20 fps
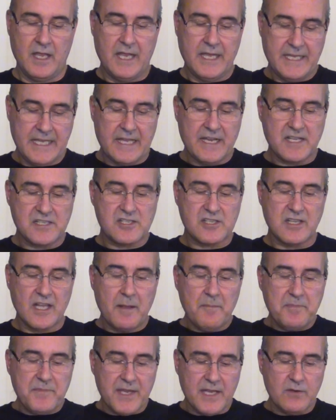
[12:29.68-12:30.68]
Yet it's
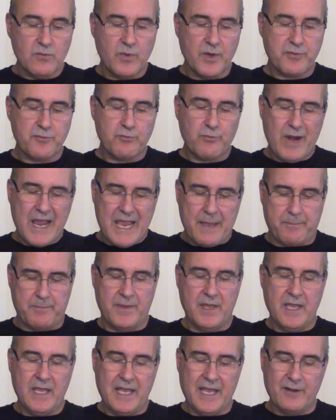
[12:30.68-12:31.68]
lumped in with rape
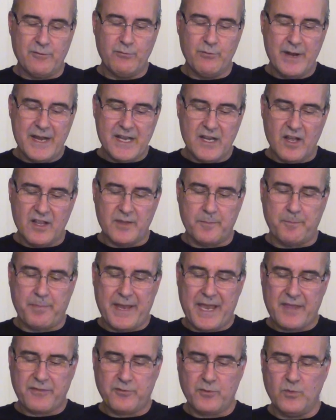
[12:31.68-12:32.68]
and written on the
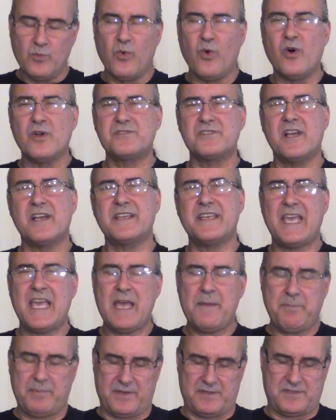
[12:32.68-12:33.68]
bathroom walls on
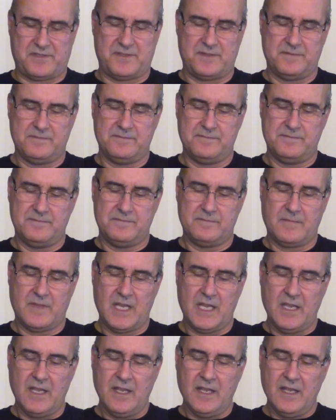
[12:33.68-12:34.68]
campus.
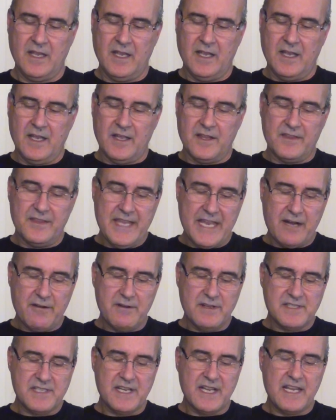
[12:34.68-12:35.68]
There
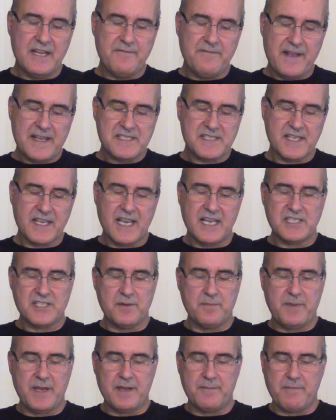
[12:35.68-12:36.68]
is an
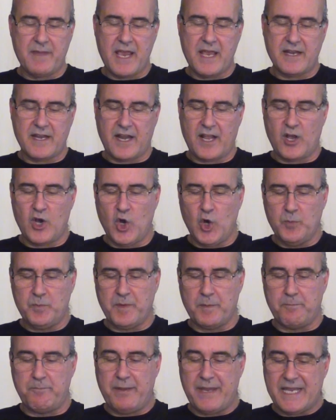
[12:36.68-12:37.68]
investigation being made, and I hope the
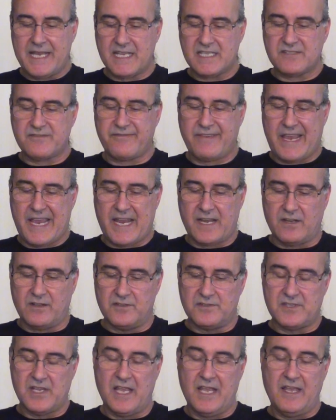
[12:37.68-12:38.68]
bigots,
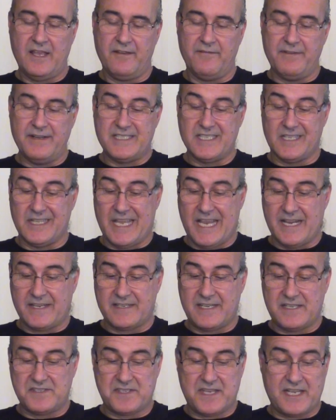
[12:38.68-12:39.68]
vandals,
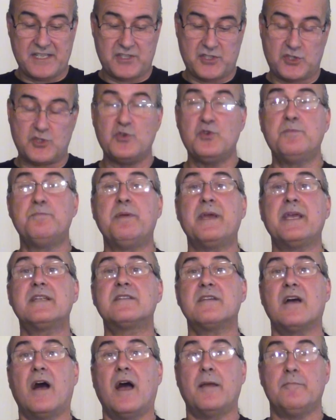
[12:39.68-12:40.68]
vigilantes get sued big
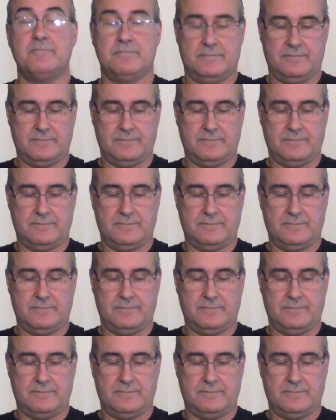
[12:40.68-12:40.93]
time.